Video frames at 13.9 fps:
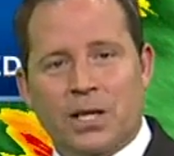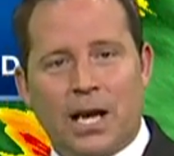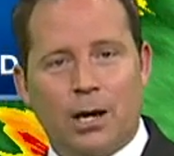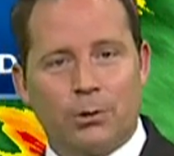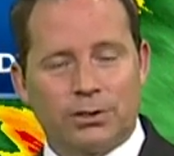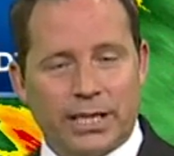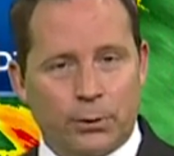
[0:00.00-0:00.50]
Uh,
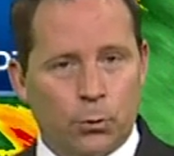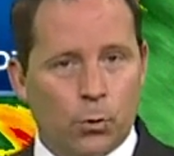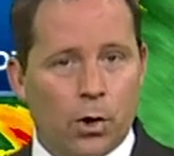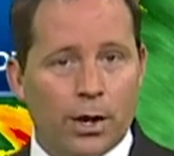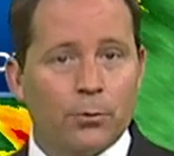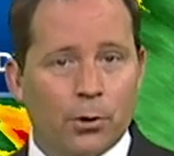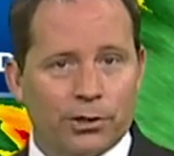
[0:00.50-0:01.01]
we'll take
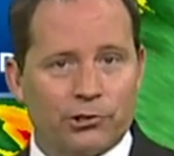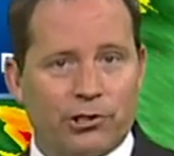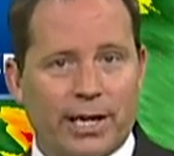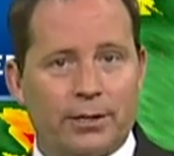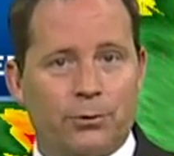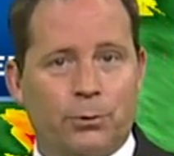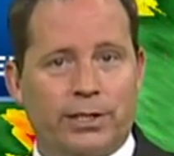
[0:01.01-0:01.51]
one more
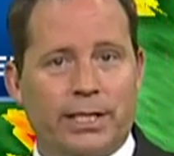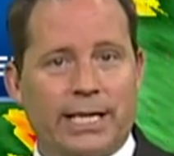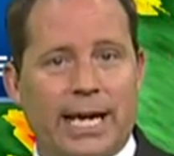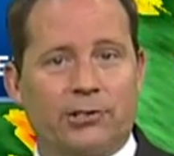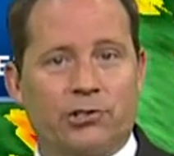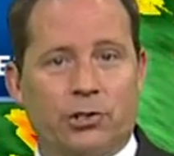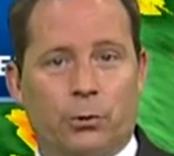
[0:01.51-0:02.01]
check with the
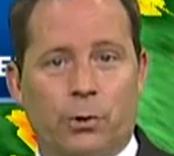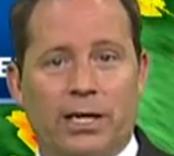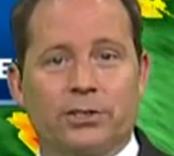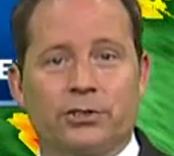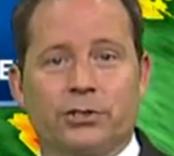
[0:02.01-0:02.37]
National Weather